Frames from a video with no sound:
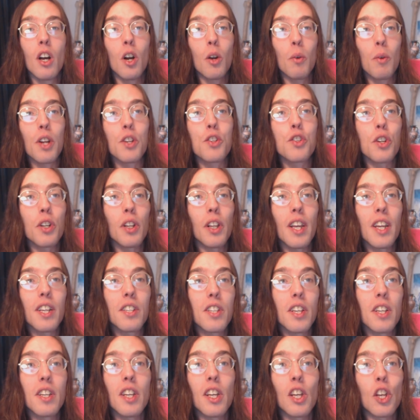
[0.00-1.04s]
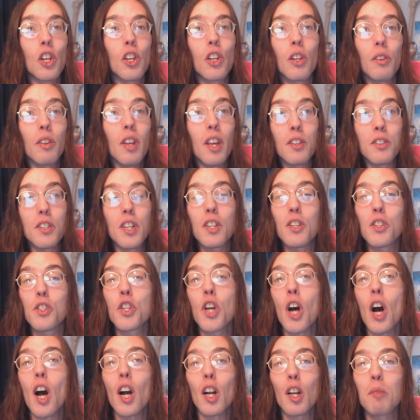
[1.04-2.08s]
Originally, it didn't
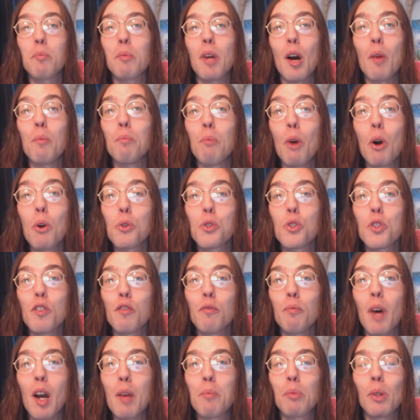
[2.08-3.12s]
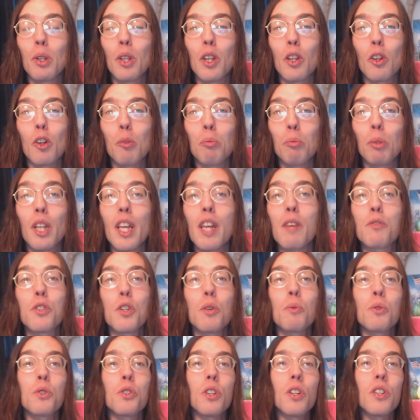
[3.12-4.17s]
talk about most of my political beliefs.
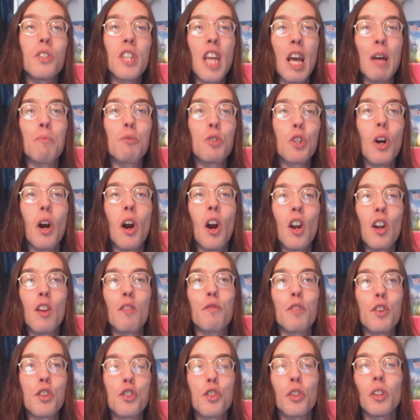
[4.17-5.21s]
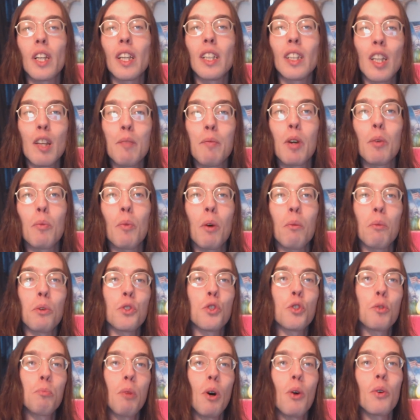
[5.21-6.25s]
It was an attempt to artificially limit what
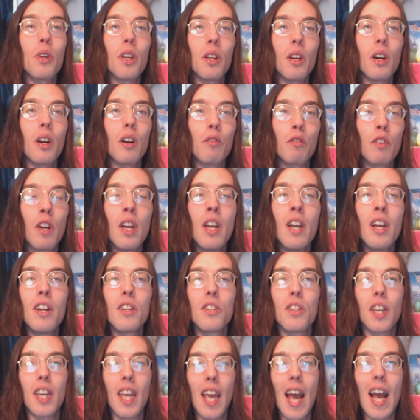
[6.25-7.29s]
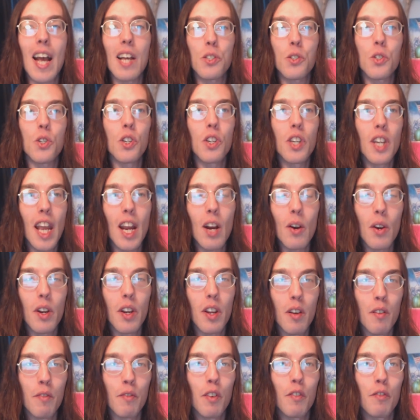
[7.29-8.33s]
was spoken of to cast a
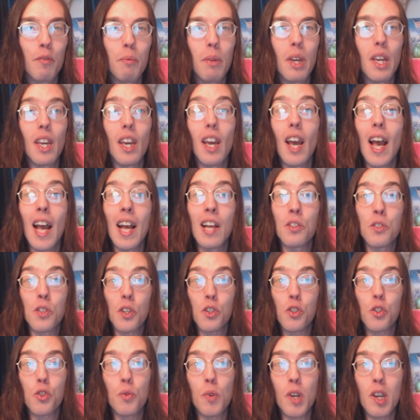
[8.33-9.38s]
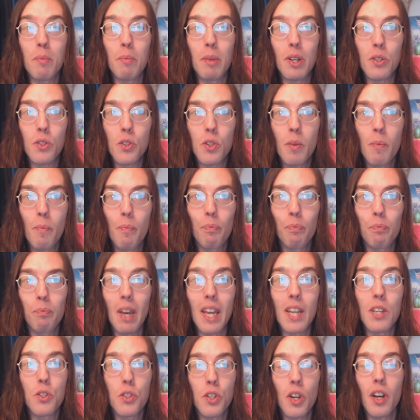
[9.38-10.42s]
narrative of me as extremist,
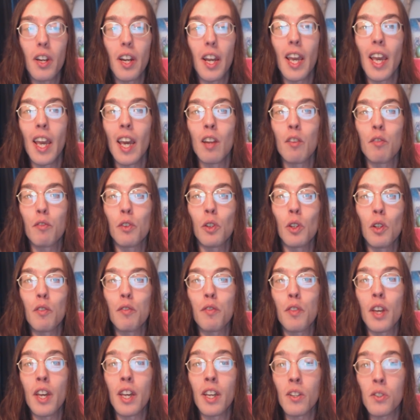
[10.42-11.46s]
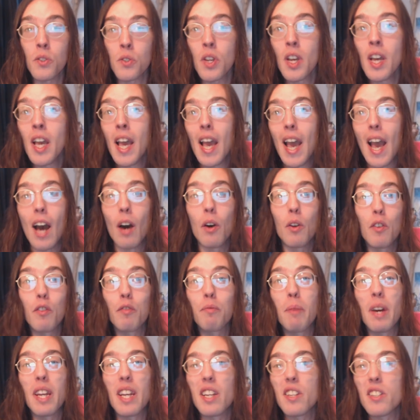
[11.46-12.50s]
based on a handful of things out
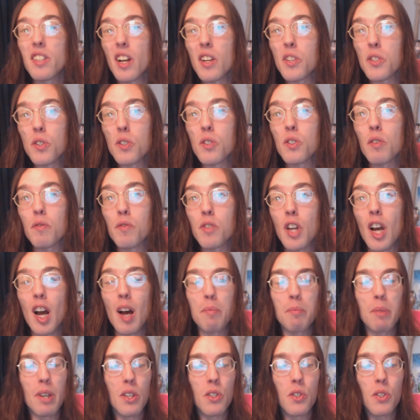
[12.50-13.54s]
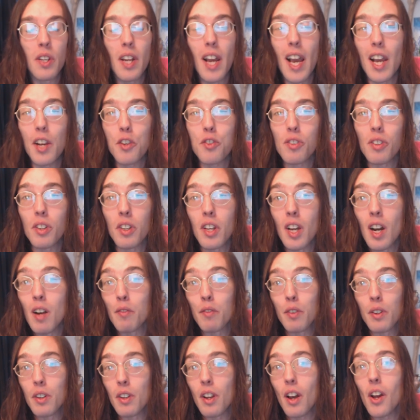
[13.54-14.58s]
of many dozens of topics that I actually
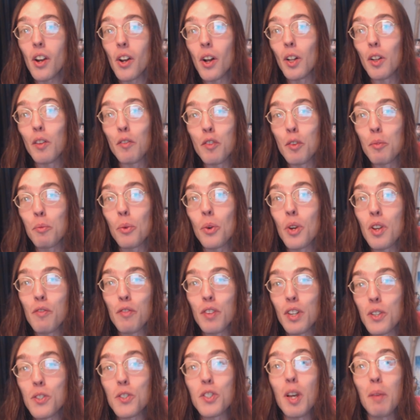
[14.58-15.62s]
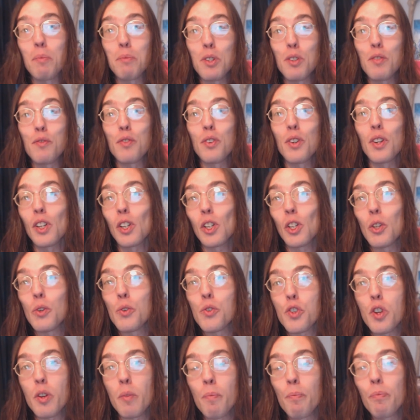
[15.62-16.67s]
cover, and not all of them were even accepted for
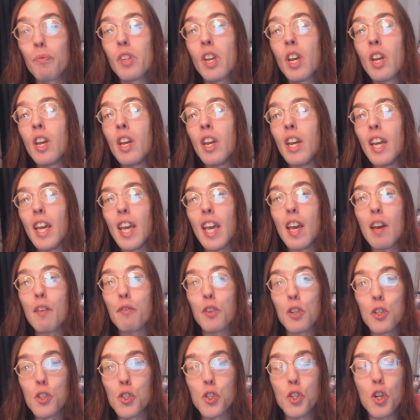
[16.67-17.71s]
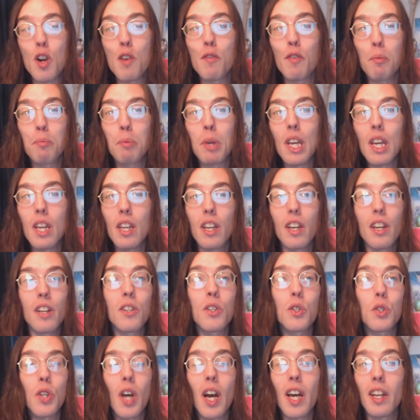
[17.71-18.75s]
inclusion. If Conservapedia
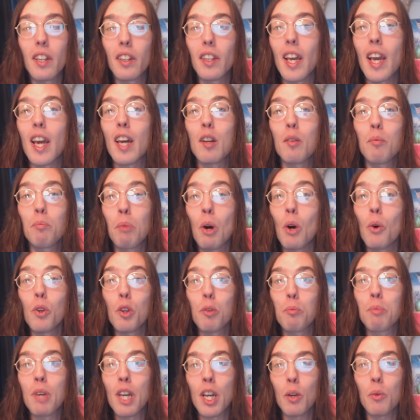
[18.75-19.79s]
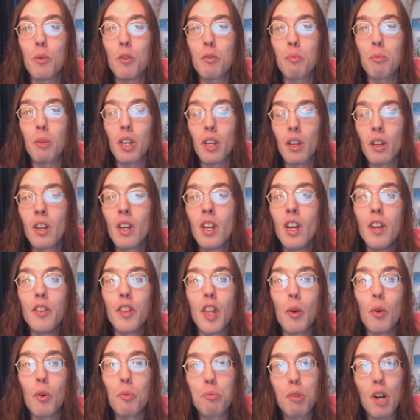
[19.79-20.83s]
decided they had a bone to pick with me,
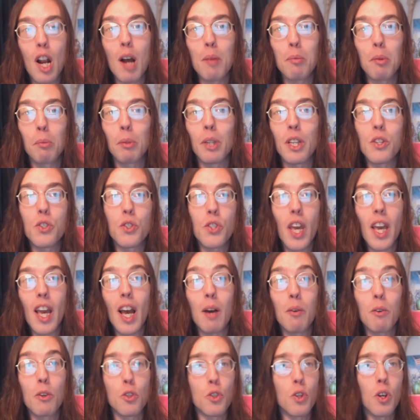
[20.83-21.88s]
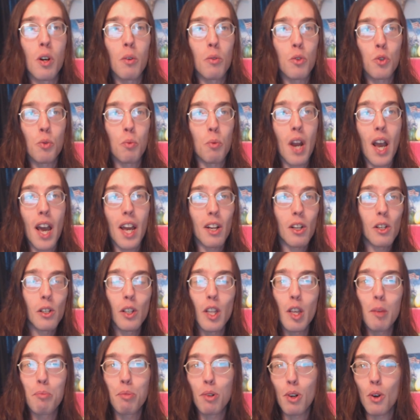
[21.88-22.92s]
they would probably say I was
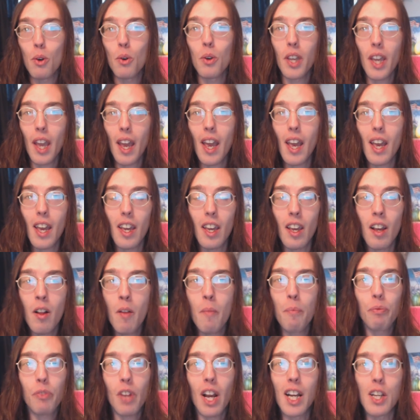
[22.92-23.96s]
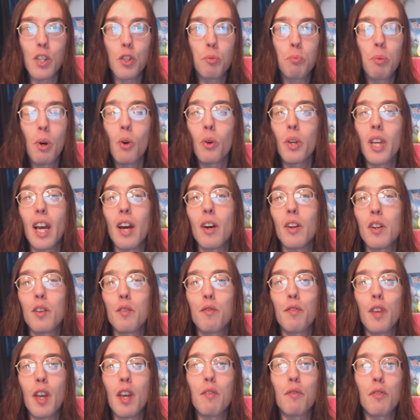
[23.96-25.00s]
radically pro-gay. I spoke out
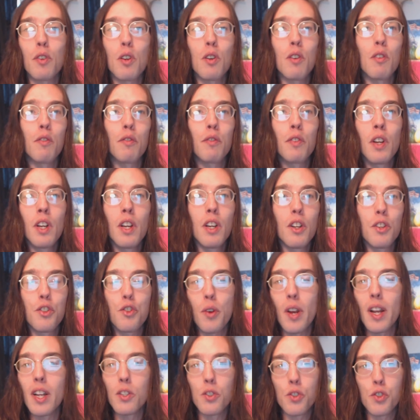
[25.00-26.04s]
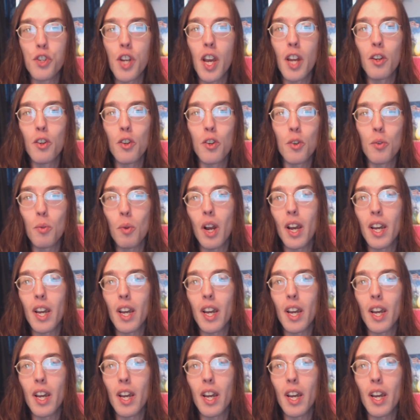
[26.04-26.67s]
in favor of transgendered